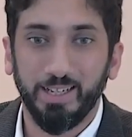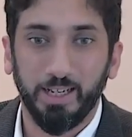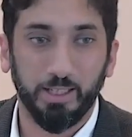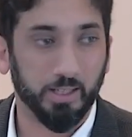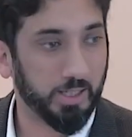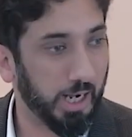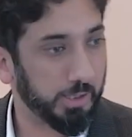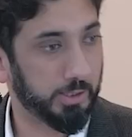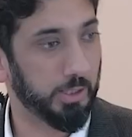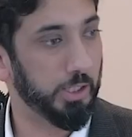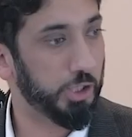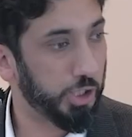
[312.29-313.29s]
And they'll
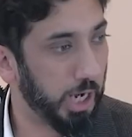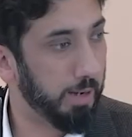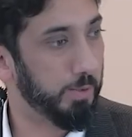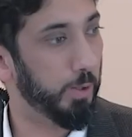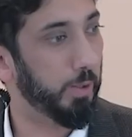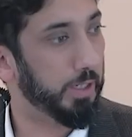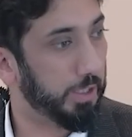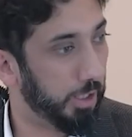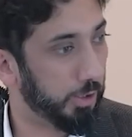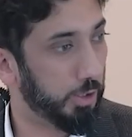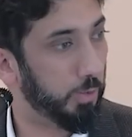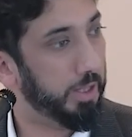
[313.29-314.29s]
constantly shame you and
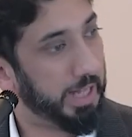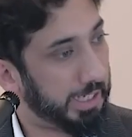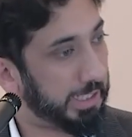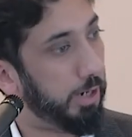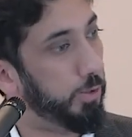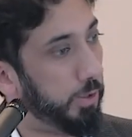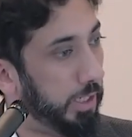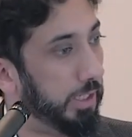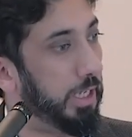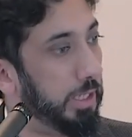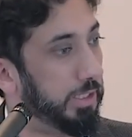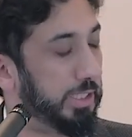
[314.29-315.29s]
guilt you, and that's how you
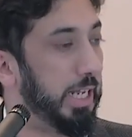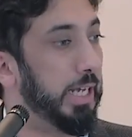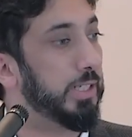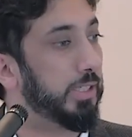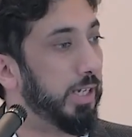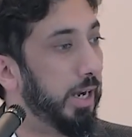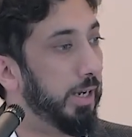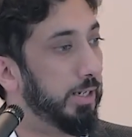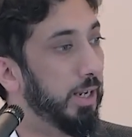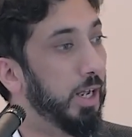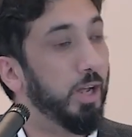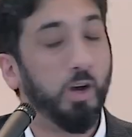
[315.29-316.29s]
can stay inside.